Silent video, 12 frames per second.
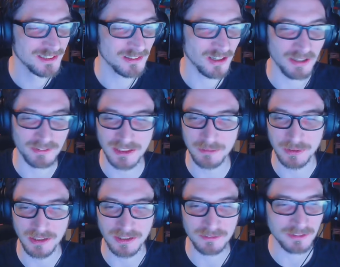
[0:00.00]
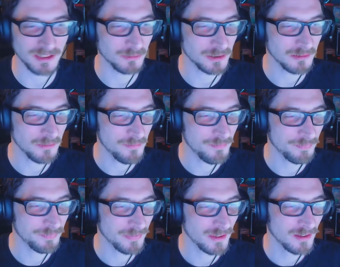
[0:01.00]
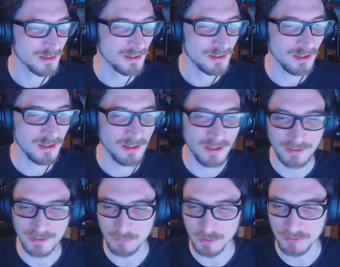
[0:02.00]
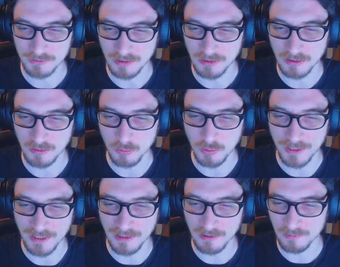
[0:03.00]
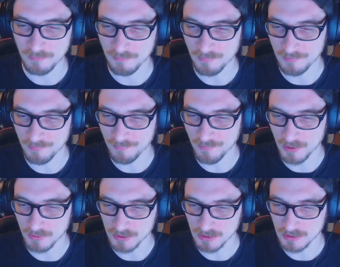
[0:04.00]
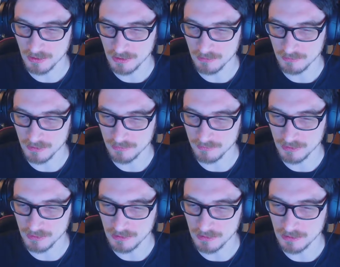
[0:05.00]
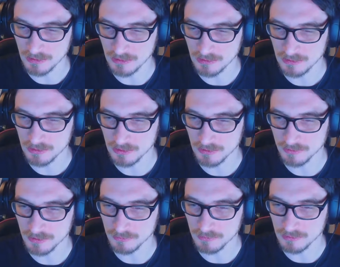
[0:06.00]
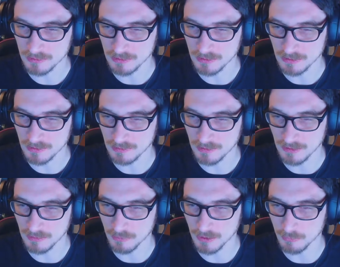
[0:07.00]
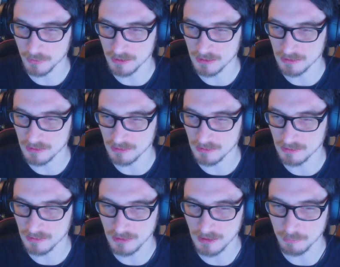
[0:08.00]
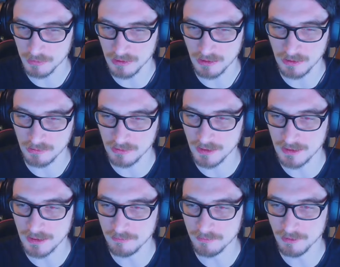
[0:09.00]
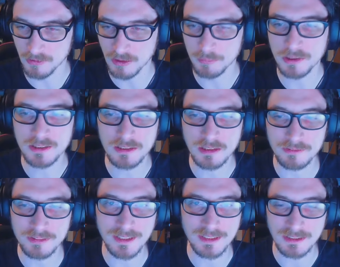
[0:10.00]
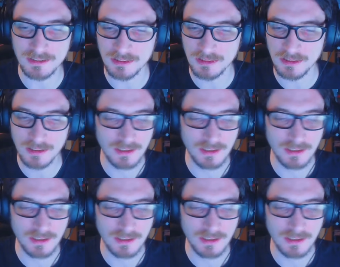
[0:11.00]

All right, keep an eye out for that one. And then we've got A Way Out. I'm just going to get rid of the trophy awards there, and that way we can keep an eye on any info I put in after editing.